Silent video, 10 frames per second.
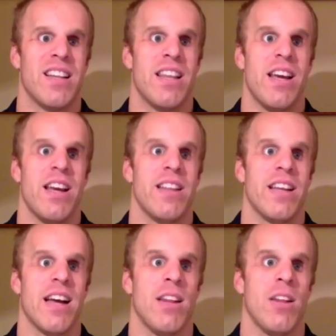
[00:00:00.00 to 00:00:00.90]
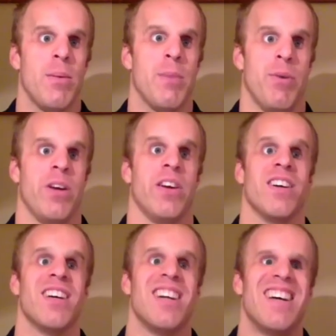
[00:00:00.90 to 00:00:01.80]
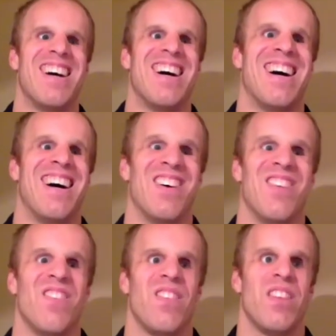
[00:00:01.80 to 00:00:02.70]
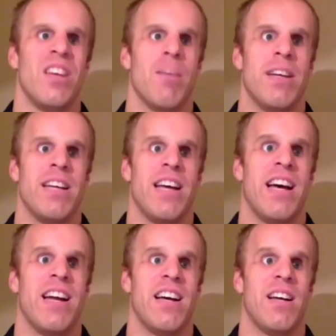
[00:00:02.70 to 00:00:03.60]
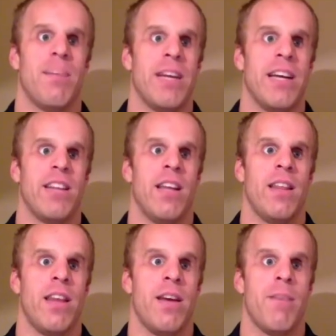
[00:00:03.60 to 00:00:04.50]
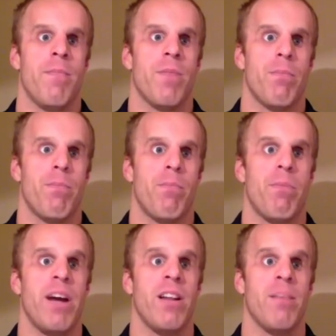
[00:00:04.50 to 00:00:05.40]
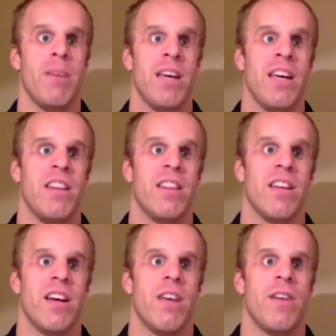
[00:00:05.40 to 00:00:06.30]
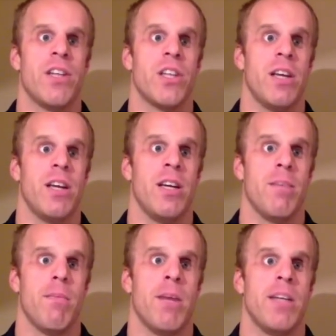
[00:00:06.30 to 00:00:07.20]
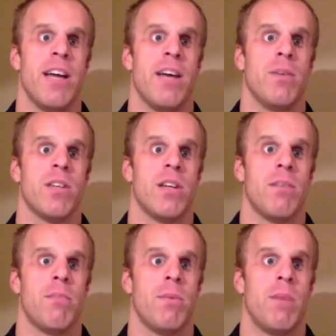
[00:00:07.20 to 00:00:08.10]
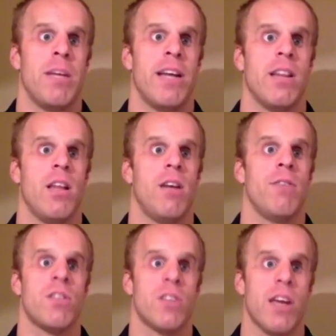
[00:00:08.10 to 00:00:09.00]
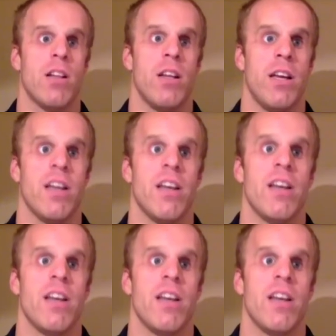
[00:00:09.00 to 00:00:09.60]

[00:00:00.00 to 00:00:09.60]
they got a little bit bigger, my dad let them pilot me, and eventually, my dad loved cycling,